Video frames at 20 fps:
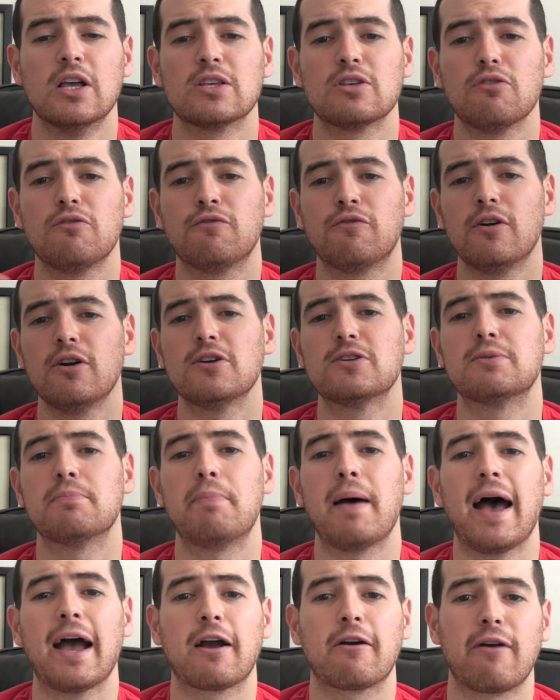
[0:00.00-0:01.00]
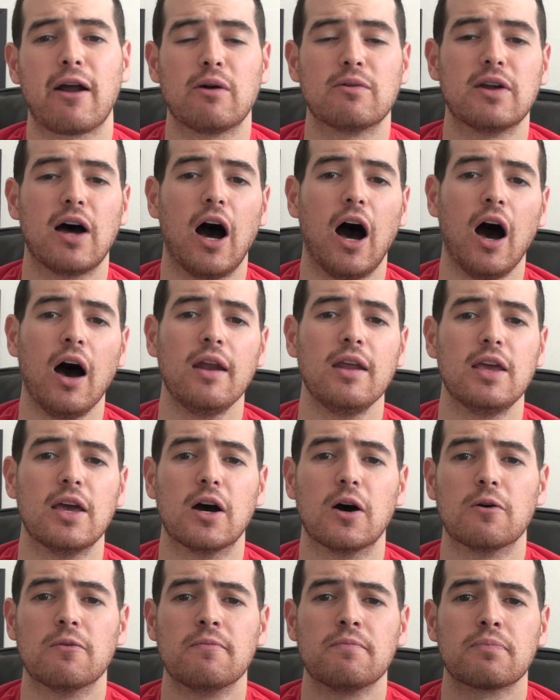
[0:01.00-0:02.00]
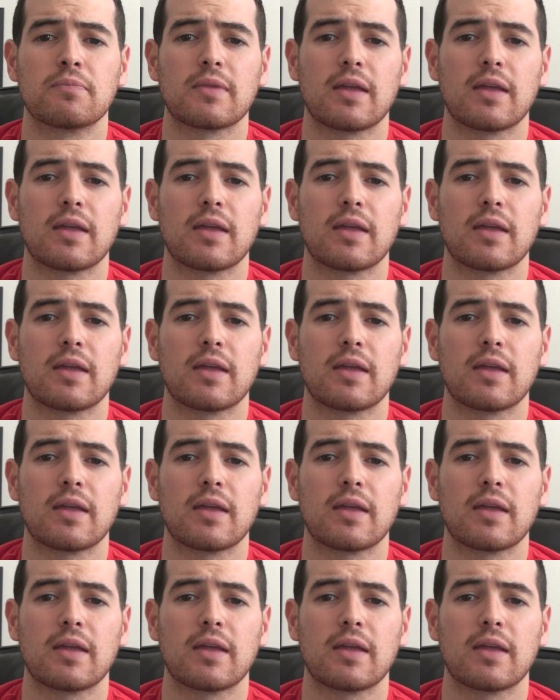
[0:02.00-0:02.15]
So first, background audio.